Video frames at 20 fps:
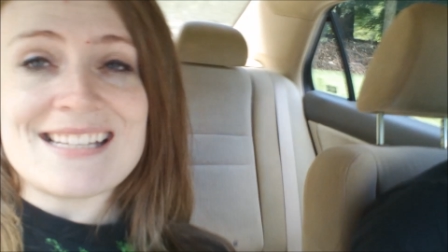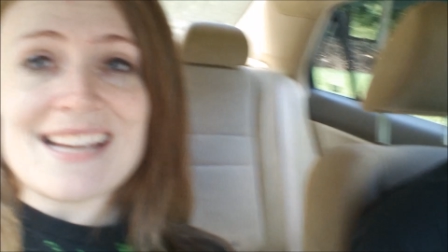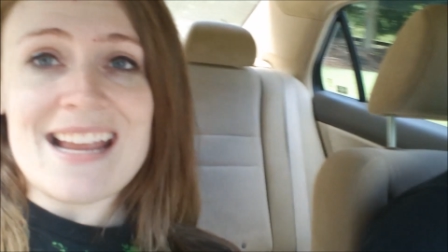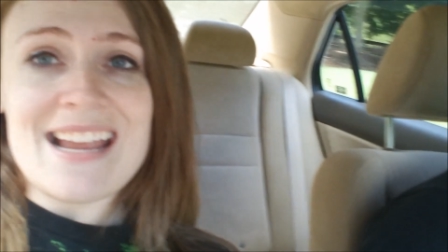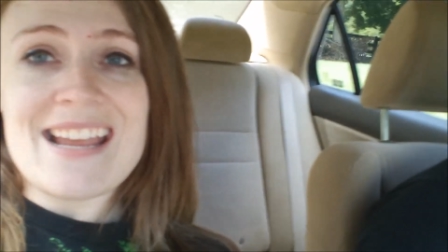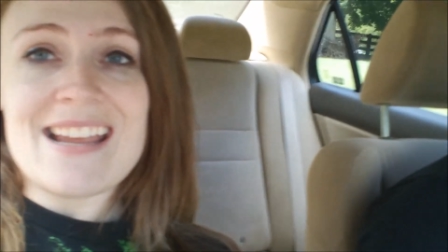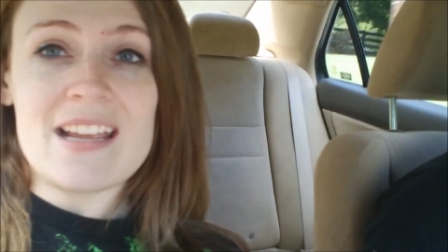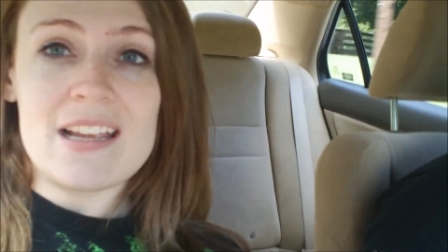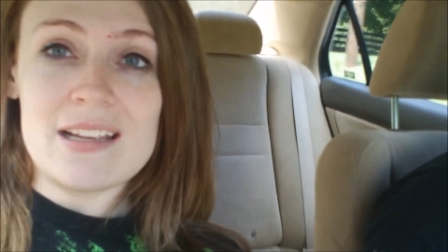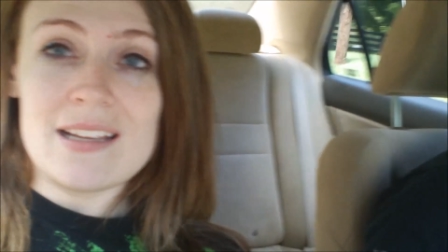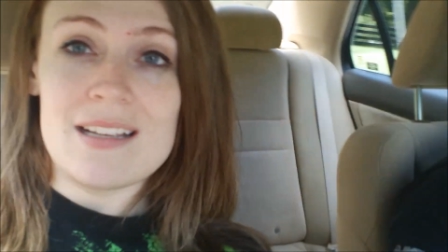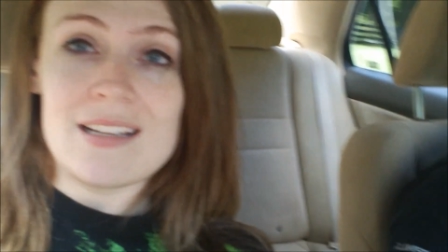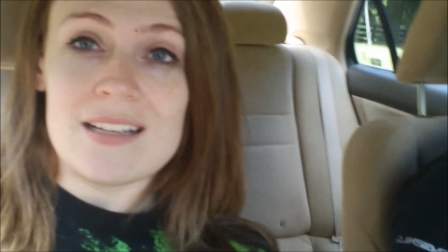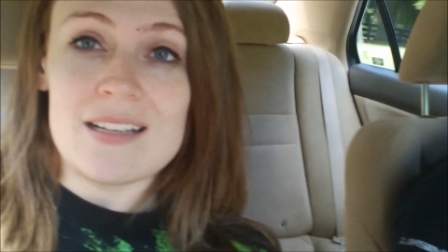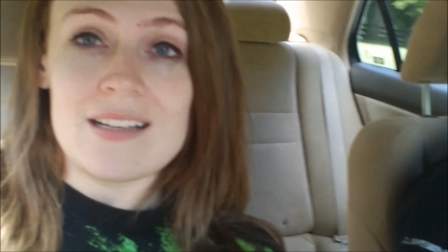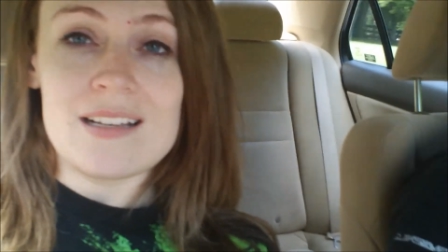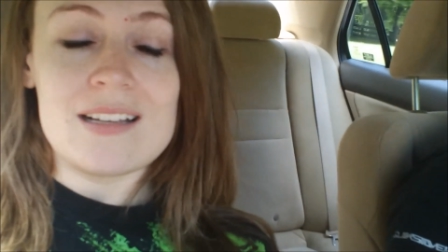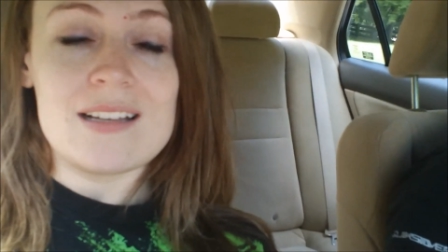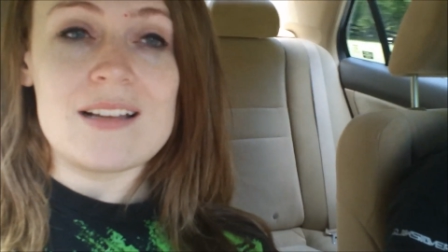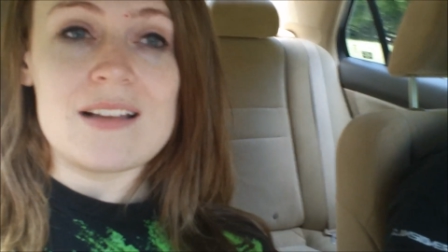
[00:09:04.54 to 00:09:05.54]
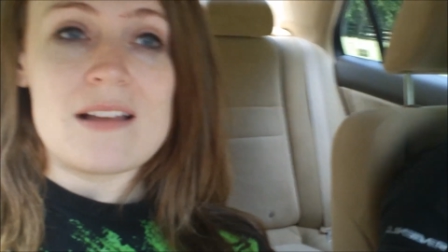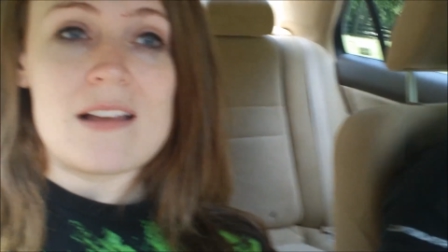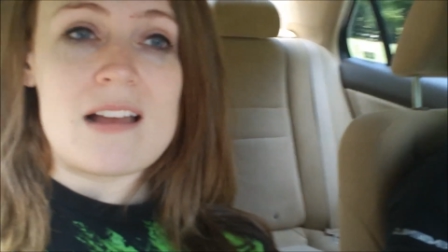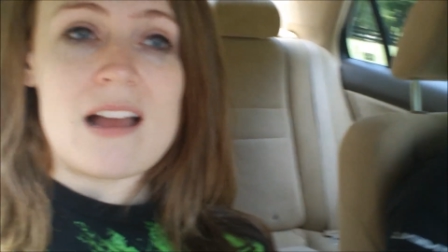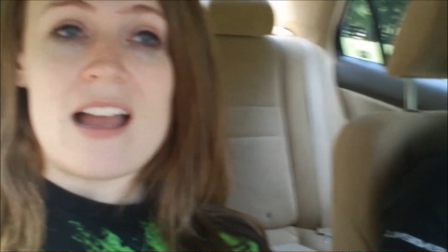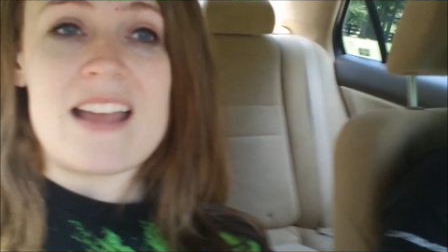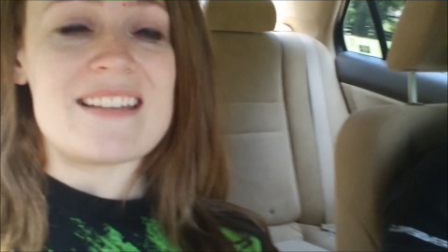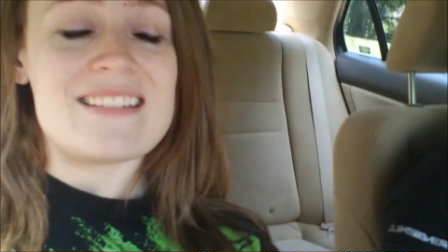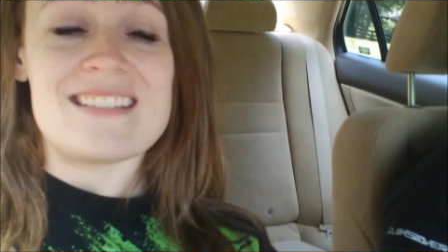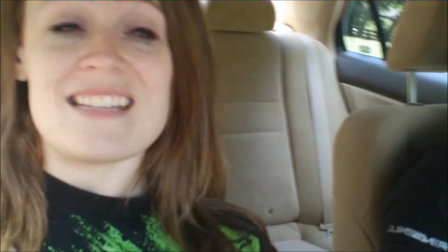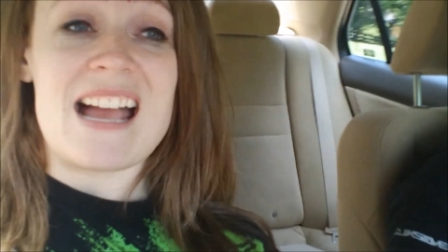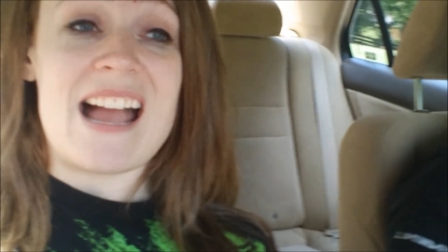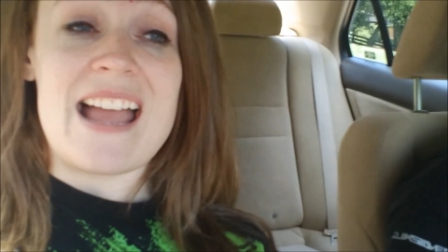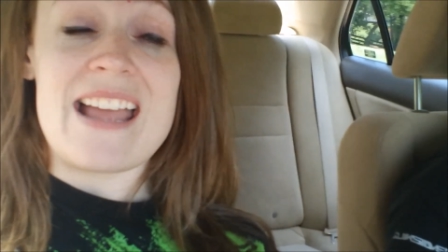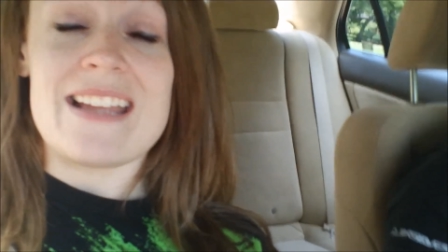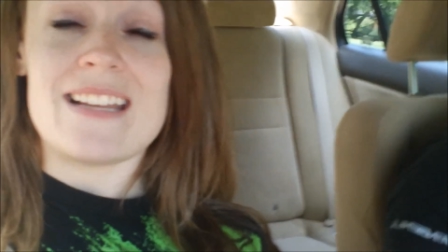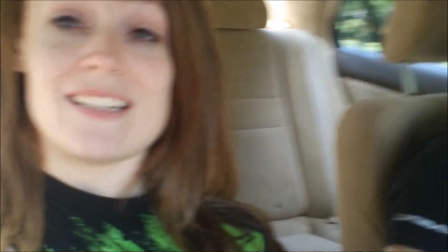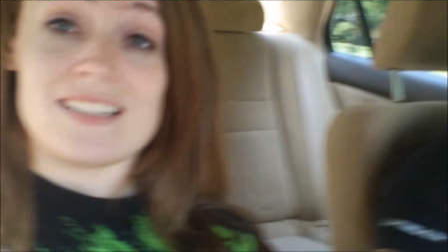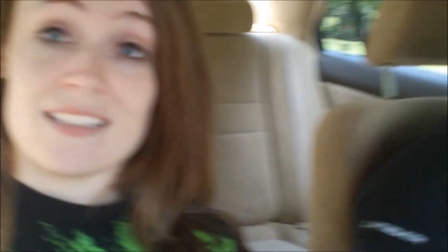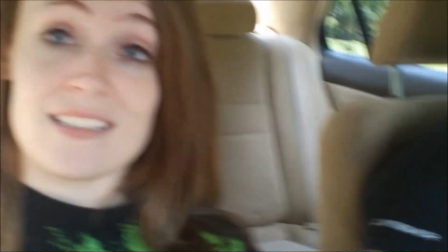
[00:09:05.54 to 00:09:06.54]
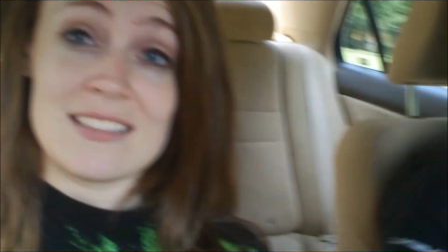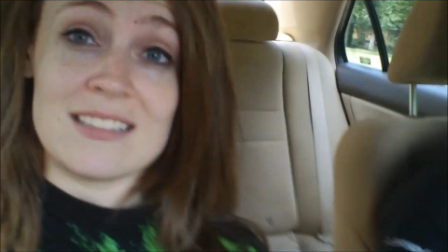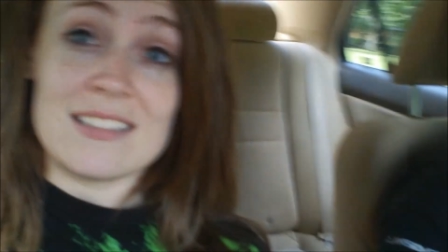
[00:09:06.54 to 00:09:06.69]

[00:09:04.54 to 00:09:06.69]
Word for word: next day, I died.